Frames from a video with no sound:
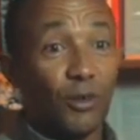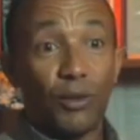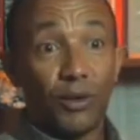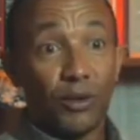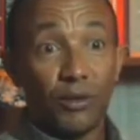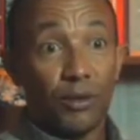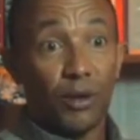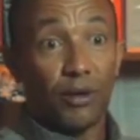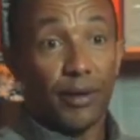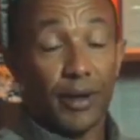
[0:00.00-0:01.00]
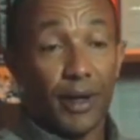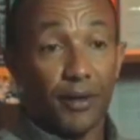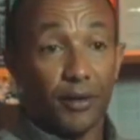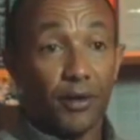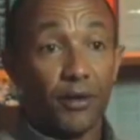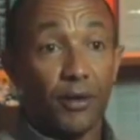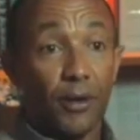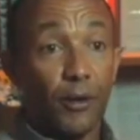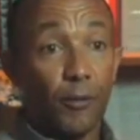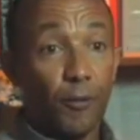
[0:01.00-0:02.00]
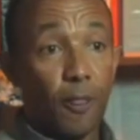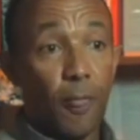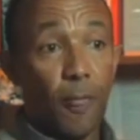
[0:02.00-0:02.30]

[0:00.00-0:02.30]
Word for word: or uh, any other um,